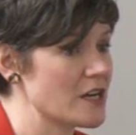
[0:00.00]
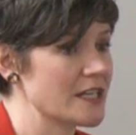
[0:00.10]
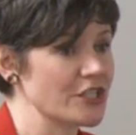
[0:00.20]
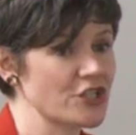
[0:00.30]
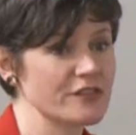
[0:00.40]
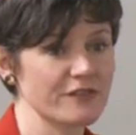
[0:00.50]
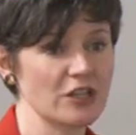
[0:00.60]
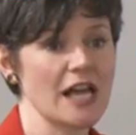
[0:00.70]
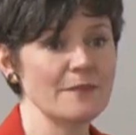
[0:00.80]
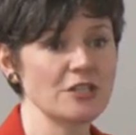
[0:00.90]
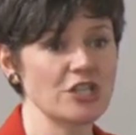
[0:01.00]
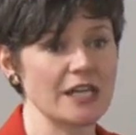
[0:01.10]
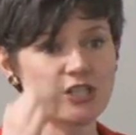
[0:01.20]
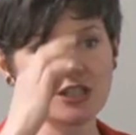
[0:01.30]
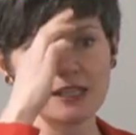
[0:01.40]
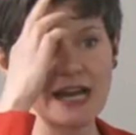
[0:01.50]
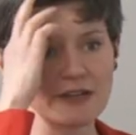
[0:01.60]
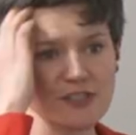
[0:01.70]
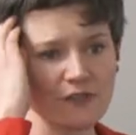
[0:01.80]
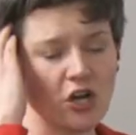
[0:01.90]
on issues of climate change in the
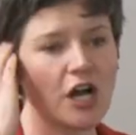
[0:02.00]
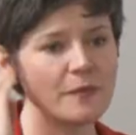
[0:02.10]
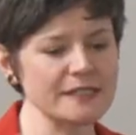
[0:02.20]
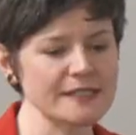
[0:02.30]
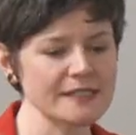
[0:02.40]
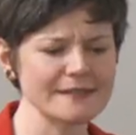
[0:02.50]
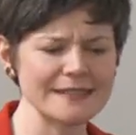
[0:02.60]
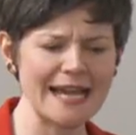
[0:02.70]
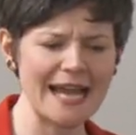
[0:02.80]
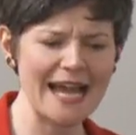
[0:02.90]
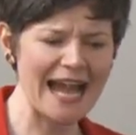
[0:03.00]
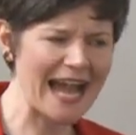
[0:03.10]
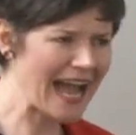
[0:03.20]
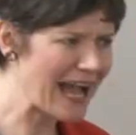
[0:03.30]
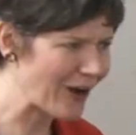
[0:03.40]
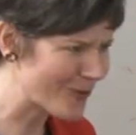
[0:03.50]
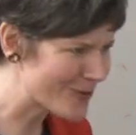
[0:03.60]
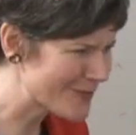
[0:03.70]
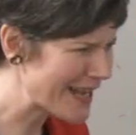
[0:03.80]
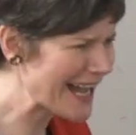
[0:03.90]
House of Commons. How?
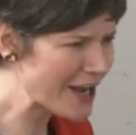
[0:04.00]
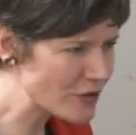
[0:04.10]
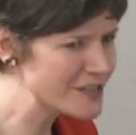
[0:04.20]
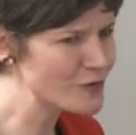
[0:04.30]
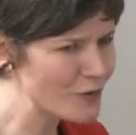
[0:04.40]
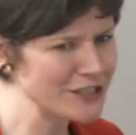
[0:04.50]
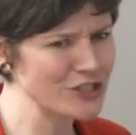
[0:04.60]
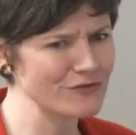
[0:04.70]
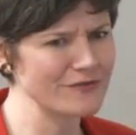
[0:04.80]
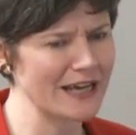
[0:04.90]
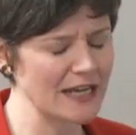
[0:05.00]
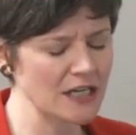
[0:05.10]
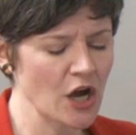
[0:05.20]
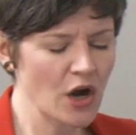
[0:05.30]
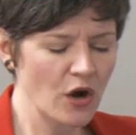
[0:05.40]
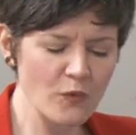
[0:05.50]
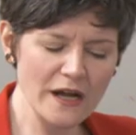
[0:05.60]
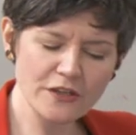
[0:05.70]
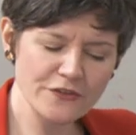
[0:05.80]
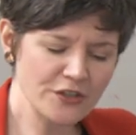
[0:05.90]
How does one do that?
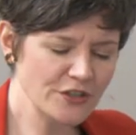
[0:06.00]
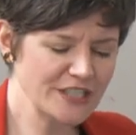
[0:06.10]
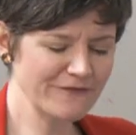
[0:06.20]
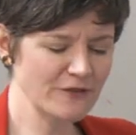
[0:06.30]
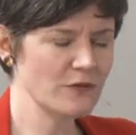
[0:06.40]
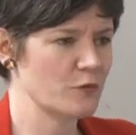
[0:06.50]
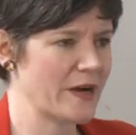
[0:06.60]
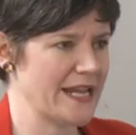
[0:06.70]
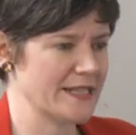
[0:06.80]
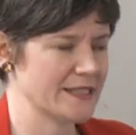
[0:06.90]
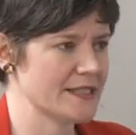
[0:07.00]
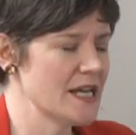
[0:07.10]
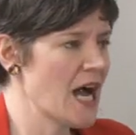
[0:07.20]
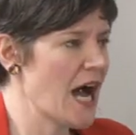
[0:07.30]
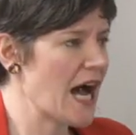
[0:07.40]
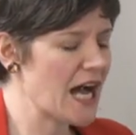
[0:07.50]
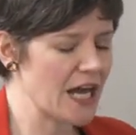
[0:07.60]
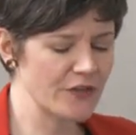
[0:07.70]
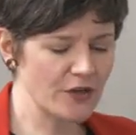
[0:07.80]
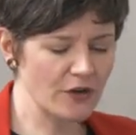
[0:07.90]
Well, there are different ways.
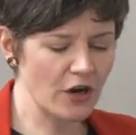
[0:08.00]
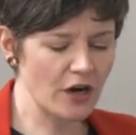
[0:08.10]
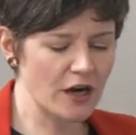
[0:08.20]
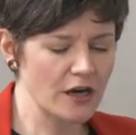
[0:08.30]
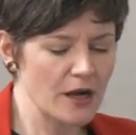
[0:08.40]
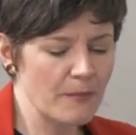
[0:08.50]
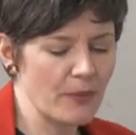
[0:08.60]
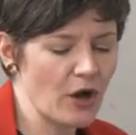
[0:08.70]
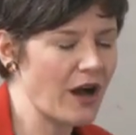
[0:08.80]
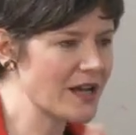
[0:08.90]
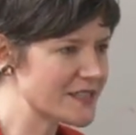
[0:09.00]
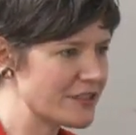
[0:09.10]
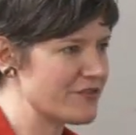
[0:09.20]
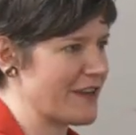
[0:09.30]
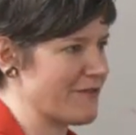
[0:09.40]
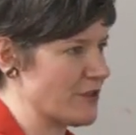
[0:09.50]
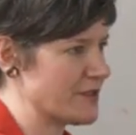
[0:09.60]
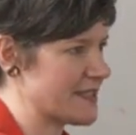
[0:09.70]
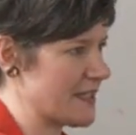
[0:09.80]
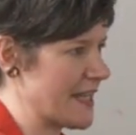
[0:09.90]
Uh, there are positive
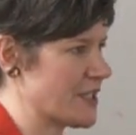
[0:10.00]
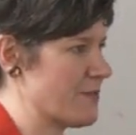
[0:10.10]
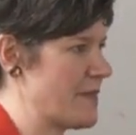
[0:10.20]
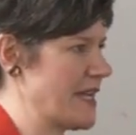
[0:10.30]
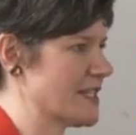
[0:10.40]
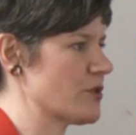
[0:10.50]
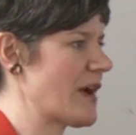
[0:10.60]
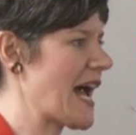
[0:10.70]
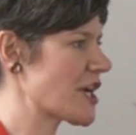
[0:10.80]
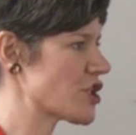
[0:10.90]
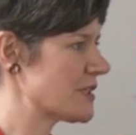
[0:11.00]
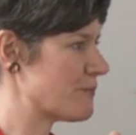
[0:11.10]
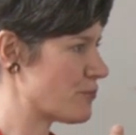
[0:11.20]
efforts that I can make. So actually